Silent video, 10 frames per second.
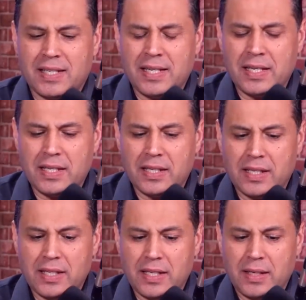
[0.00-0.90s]

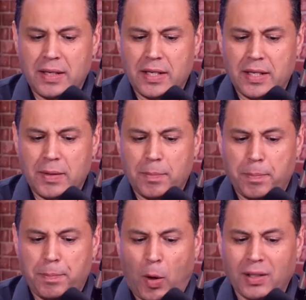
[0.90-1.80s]
but
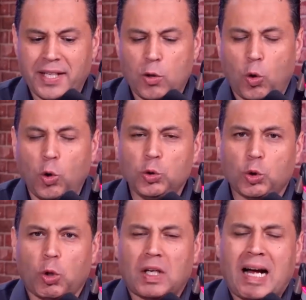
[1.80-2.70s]
they can
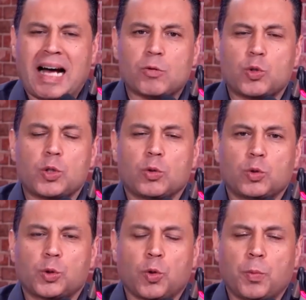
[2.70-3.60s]
control
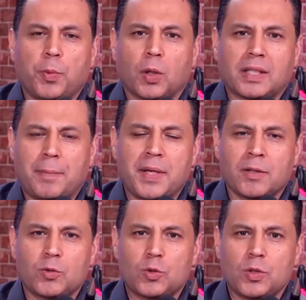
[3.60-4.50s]
your
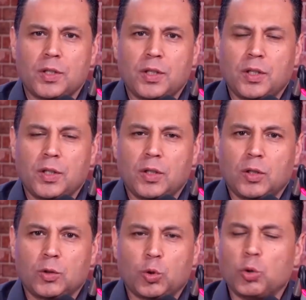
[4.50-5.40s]
behavior at all
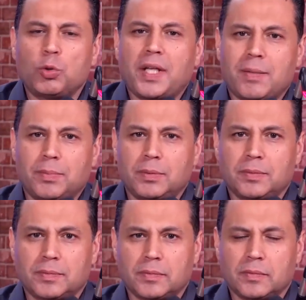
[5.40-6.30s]
times.
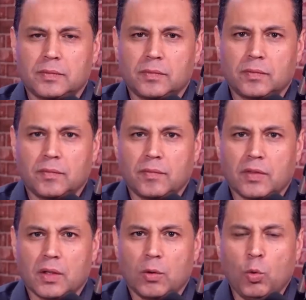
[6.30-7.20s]

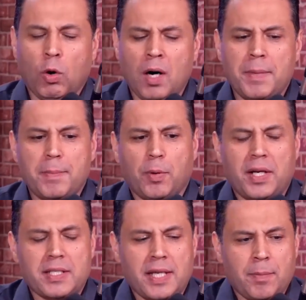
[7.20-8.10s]
A man
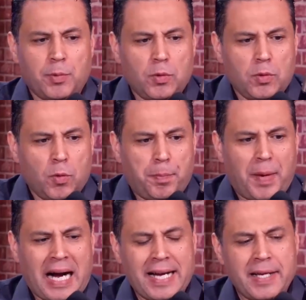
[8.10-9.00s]
or a father